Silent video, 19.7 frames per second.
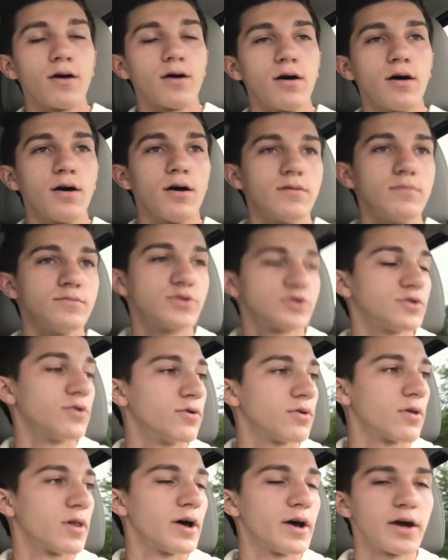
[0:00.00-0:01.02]
I'm
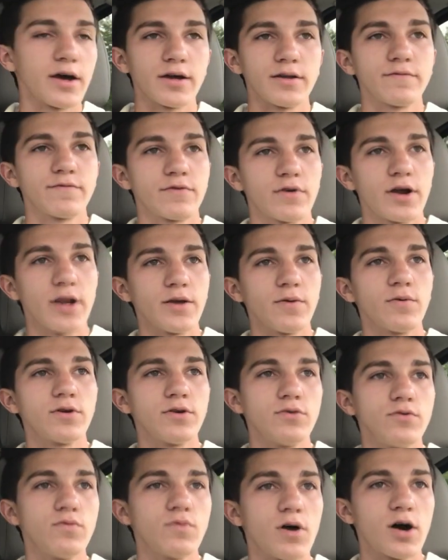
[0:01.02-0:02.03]
so glad for
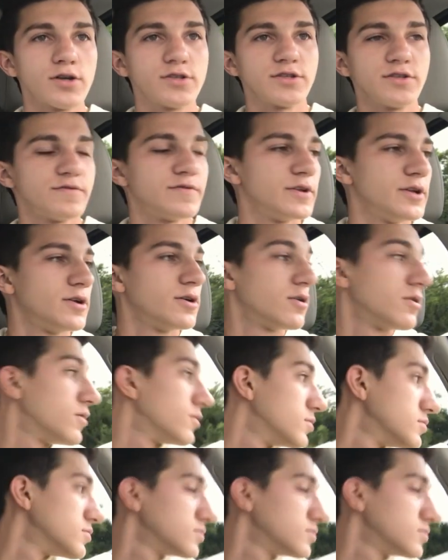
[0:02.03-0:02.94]
anyone who watched this video,